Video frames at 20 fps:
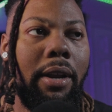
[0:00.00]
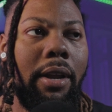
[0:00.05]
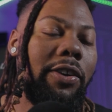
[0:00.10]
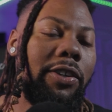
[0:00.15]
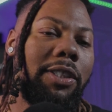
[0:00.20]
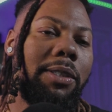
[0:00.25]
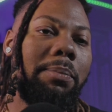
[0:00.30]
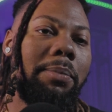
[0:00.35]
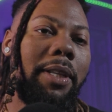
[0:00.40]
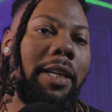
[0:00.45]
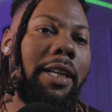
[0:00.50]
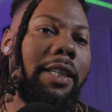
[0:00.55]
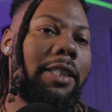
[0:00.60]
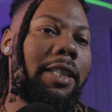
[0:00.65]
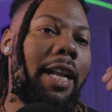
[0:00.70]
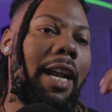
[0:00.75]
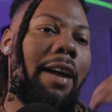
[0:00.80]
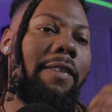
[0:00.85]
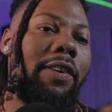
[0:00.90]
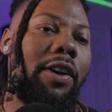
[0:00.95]
There are some things
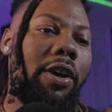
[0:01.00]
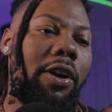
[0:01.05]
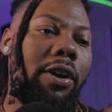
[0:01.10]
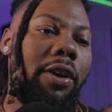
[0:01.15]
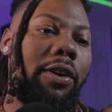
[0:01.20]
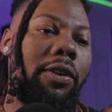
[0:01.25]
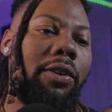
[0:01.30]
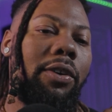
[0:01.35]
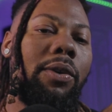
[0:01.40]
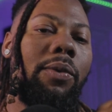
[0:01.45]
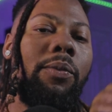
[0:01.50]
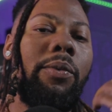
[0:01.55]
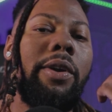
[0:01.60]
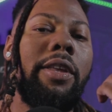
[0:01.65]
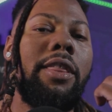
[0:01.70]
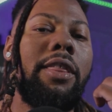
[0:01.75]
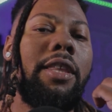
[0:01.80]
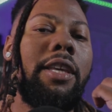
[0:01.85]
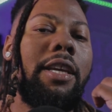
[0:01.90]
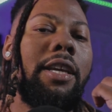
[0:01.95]
that I've heard
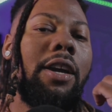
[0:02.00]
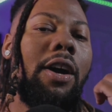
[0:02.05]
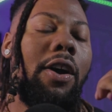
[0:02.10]
with the